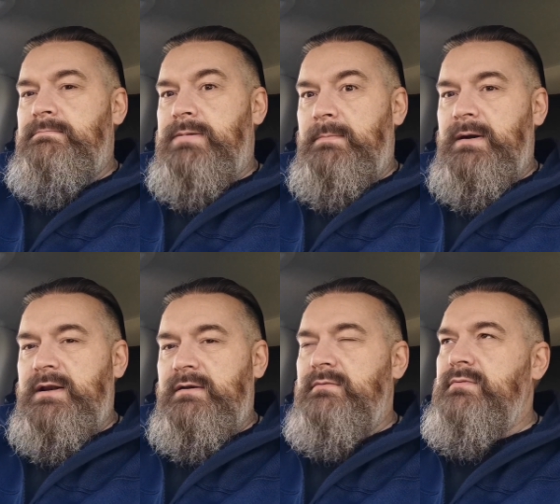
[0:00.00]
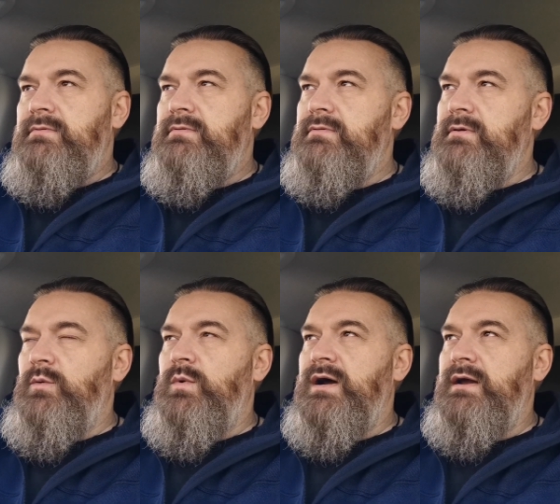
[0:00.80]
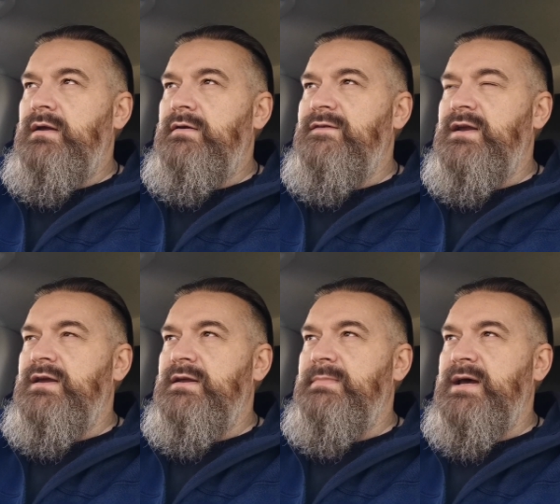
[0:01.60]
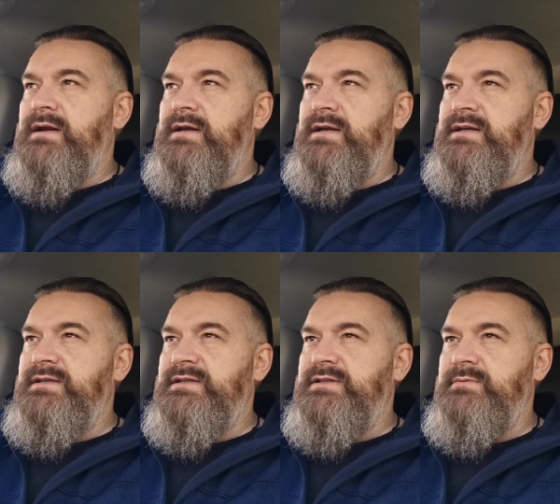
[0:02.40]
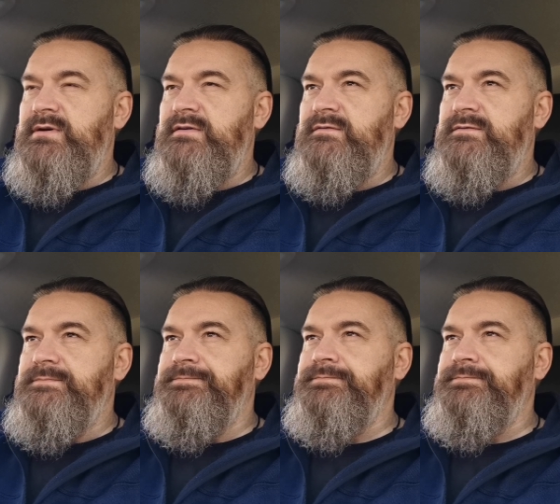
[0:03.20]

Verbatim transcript: bubbling away thinking about it is sort of